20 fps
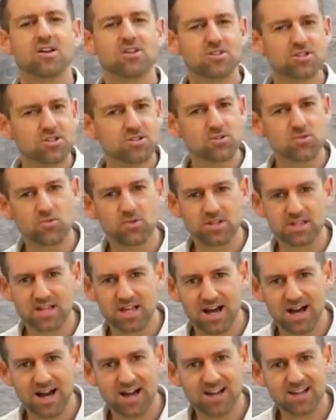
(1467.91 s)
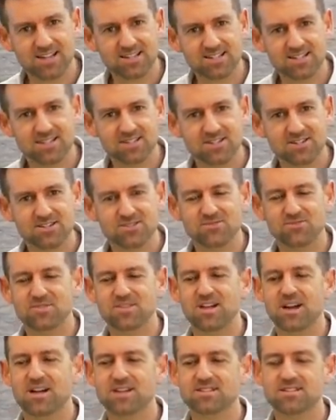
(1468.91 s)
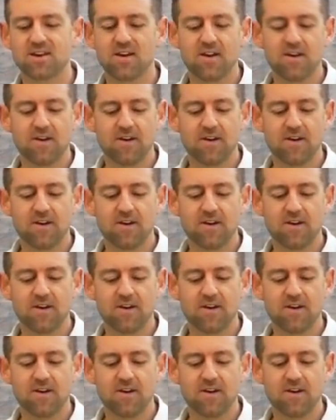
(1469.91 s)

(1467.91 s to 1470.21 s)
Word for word: Just relax. Just relax.